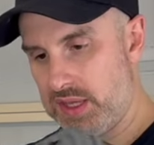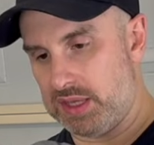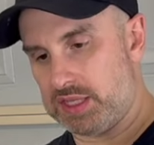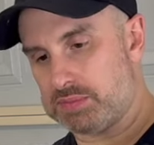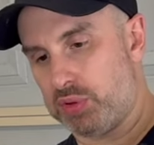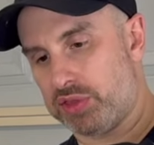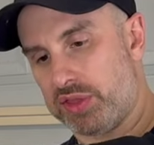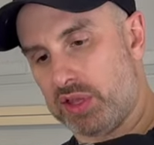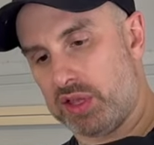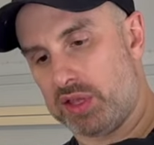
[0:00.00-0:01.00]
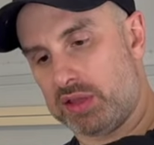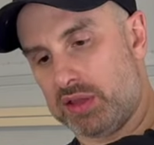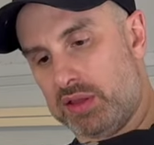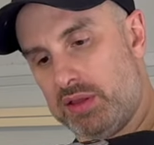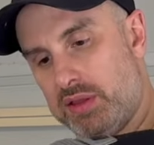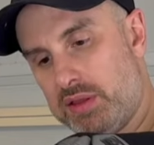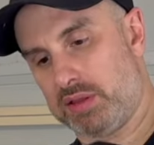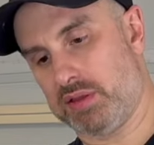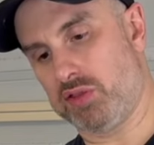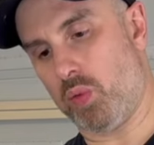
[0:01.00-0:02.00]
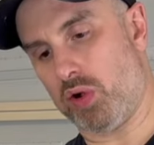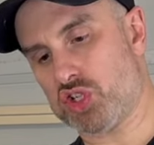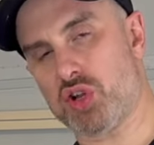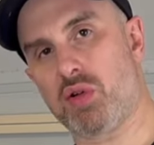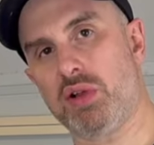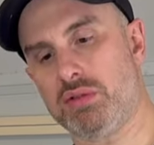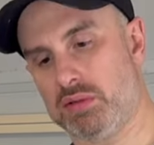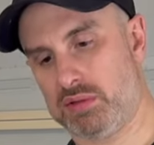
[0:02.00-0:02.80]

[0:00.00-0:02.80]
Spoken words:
is put the washer on